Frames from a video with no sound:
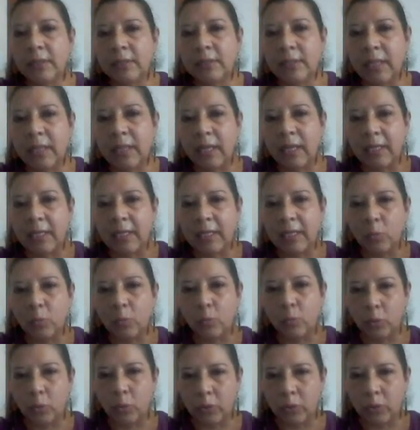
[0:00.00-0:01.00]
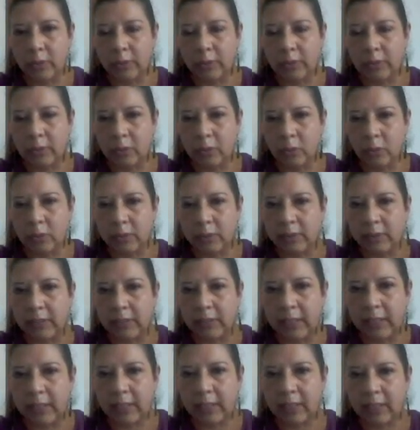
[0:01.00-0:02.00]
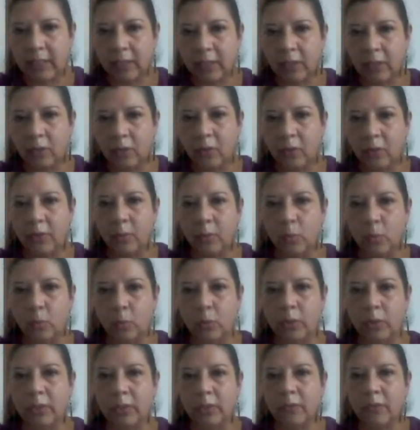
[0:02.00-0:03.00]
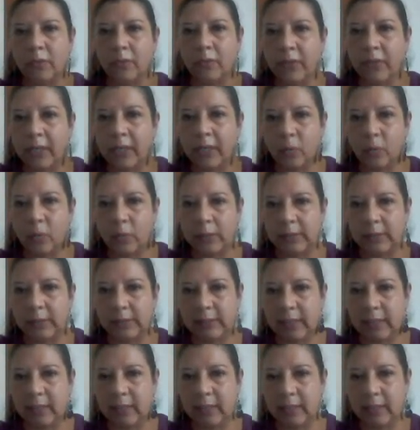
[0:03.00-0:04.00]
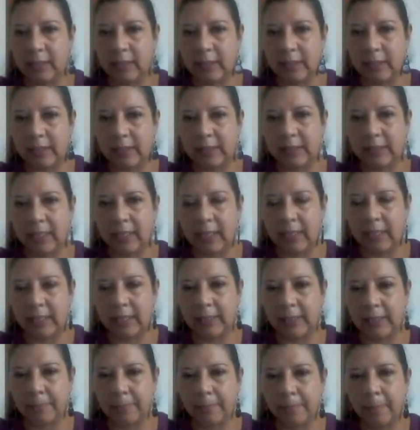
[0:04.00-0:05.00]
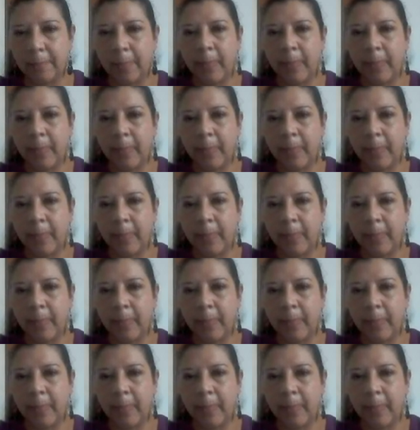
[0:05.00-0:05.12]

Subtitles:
take a word, you click on the word frequency in this case,